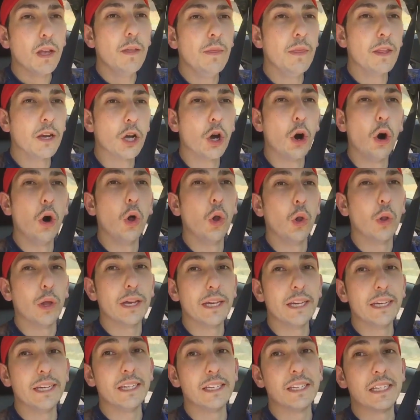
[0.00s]
and the goal
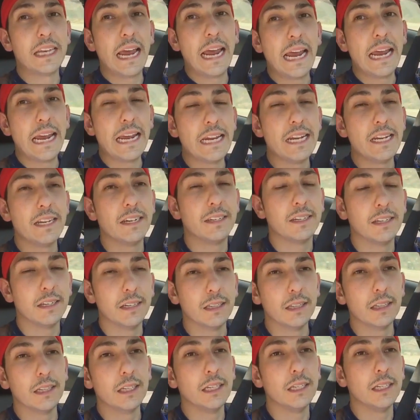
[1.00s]
is 8
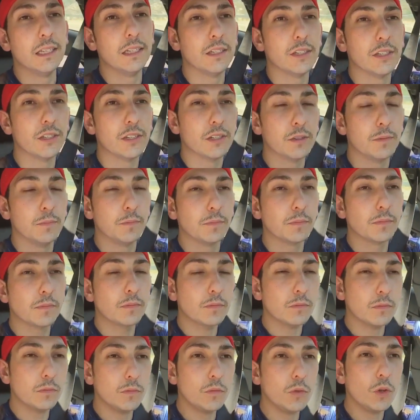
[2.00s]
at least,
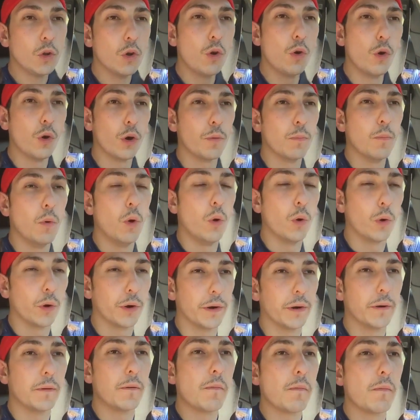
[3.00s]
or
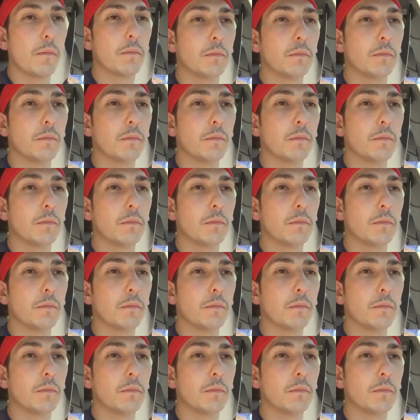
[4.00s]
more.